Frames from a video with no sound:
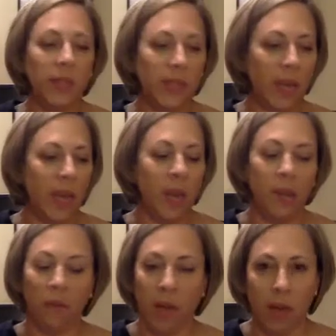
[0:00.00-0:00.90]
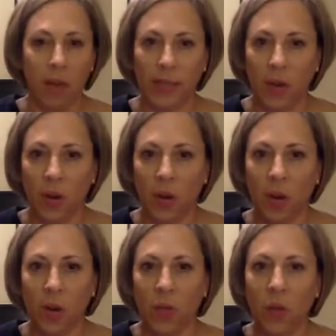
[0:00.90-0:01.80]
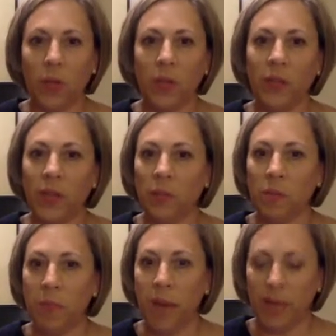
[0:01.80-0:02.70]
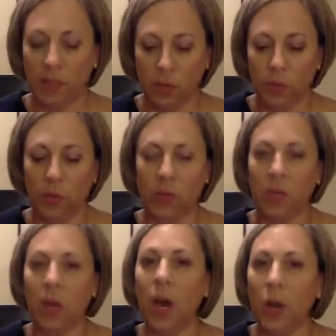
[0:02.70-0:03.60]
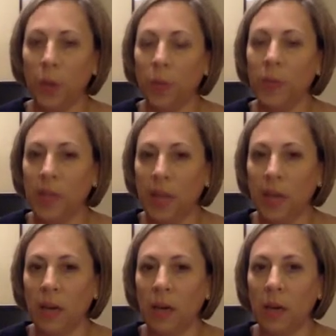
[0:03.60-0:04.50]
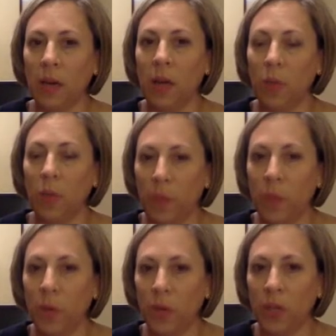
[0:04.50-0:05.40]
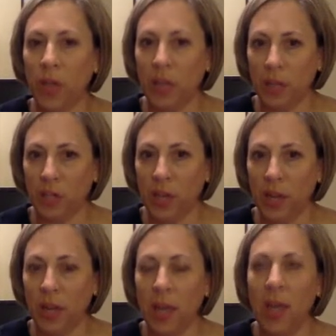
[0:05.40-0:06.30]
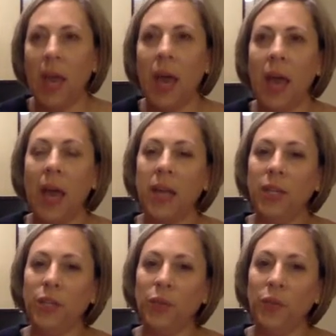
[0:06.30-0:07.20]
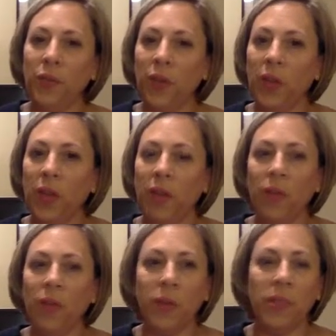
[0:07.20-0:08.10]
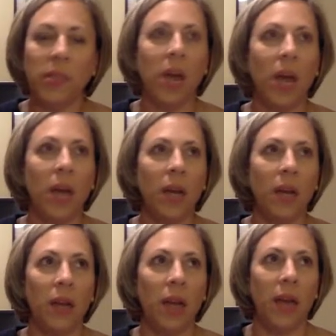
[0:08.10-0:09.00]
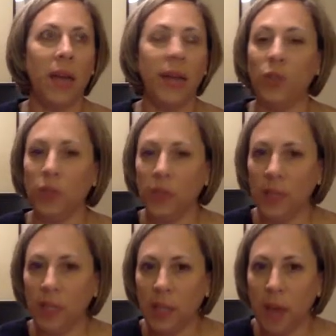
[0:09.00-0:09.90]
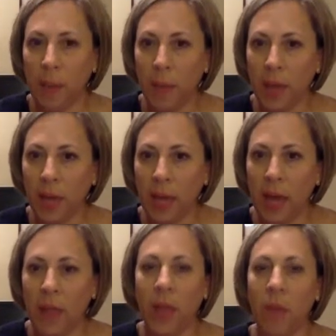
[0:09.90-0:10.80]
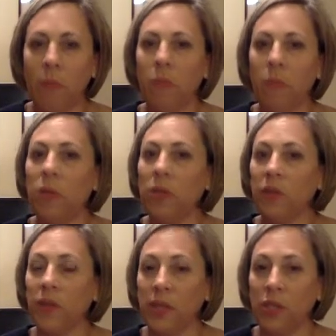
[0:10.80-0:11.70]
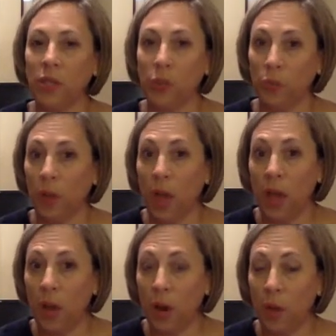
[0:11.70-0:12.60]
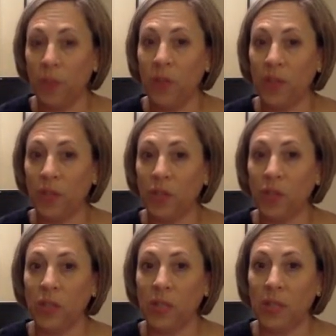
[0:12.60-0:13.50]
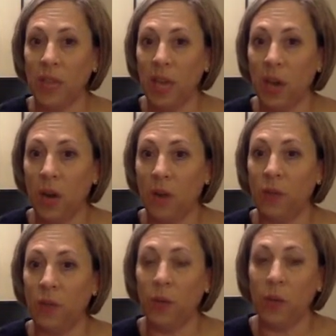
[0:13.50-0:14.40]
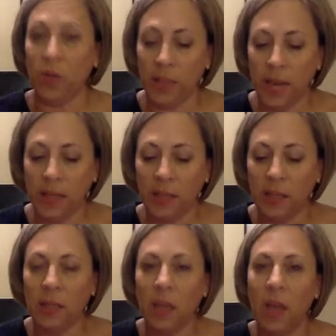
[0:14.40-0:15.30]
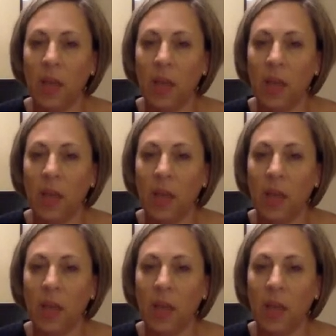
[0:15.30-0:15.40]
would say, like I said earlier, those of us with pass-throughs, 100%, it will be more challenging. And I do feel that even though it's not an interesting topic and that most of us do rely on our professionals to take care of doing our taxes,